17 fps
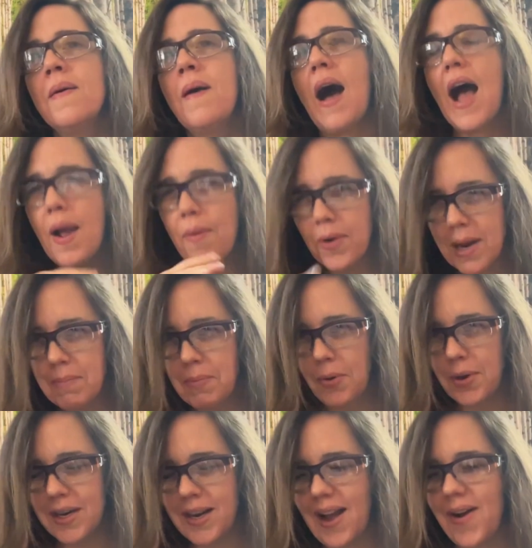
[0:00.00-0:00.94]
I want to
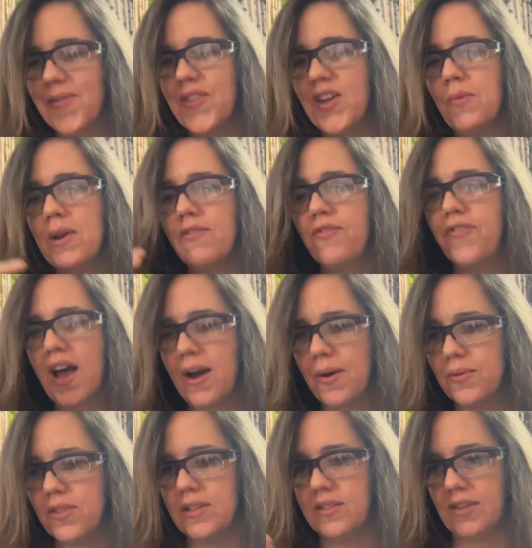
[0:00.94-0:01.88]
point out that we
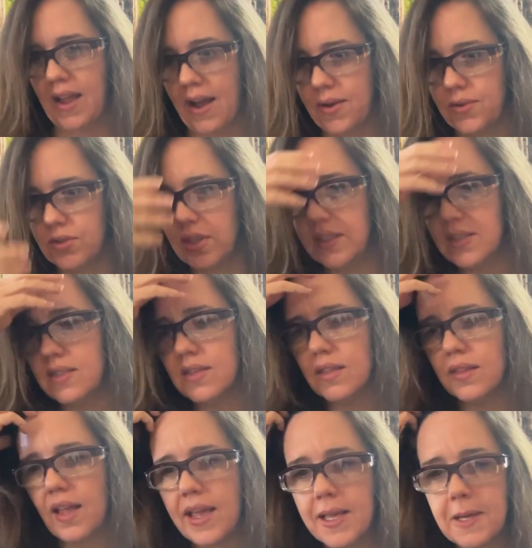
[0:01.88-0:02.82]
found this house. This
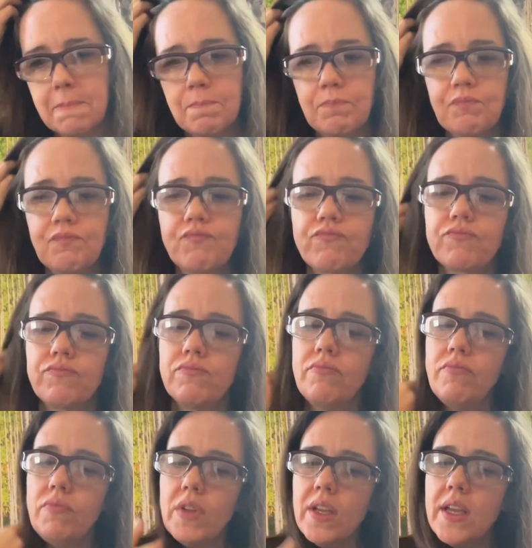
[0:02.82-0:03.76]
isn't like,
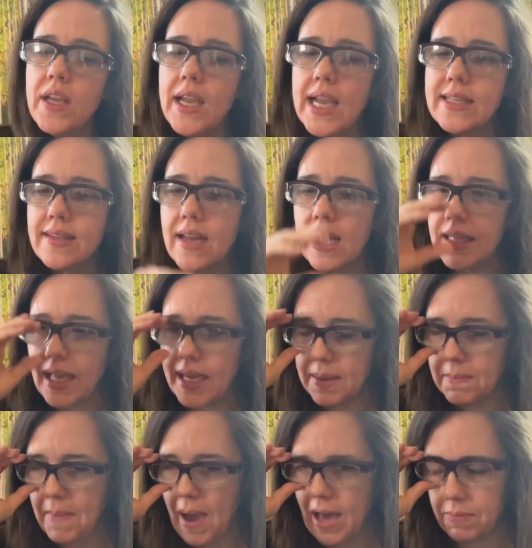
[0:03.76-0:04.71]
it's not
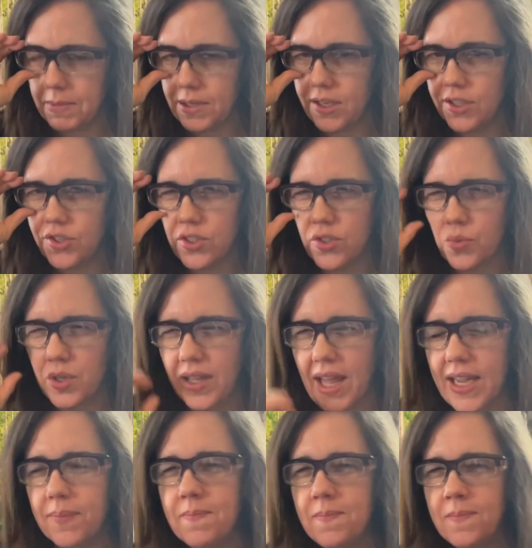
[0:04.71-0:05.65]
like mathematicians were
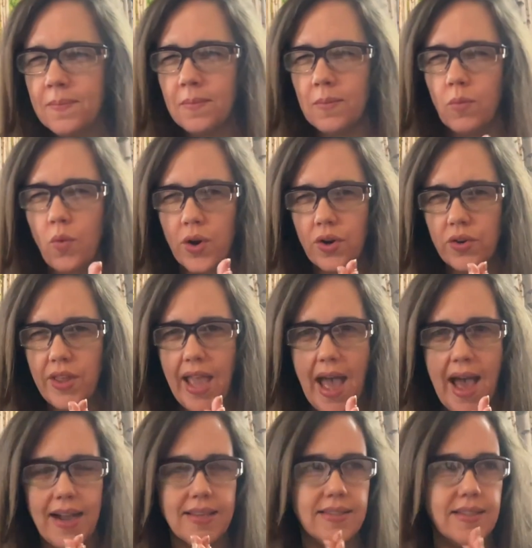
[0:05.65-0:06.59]
like, what are the
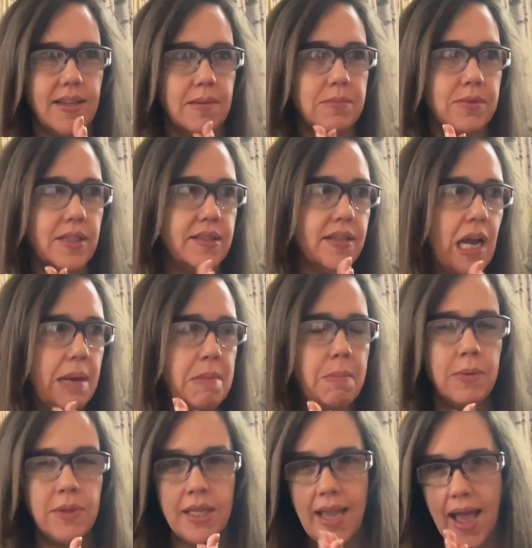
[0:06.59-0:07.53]
axioms? Let's come
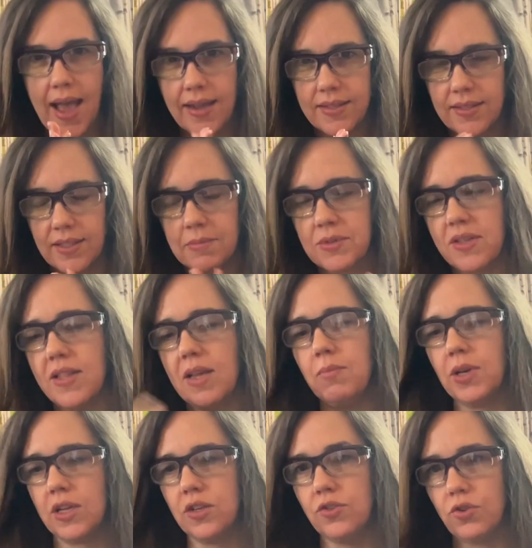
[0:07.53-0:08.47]
up with the axioms and
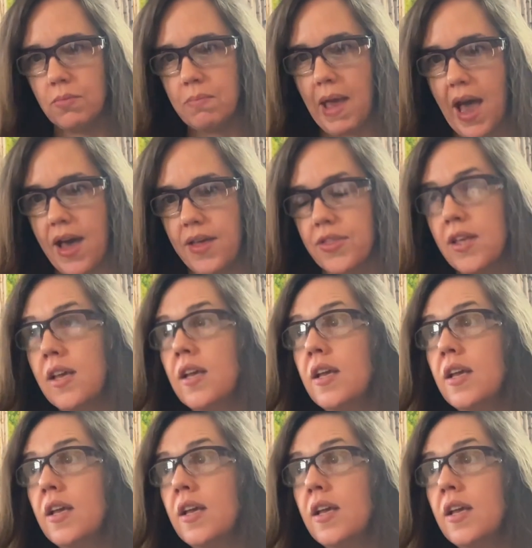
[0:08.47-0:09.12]
then we can do math.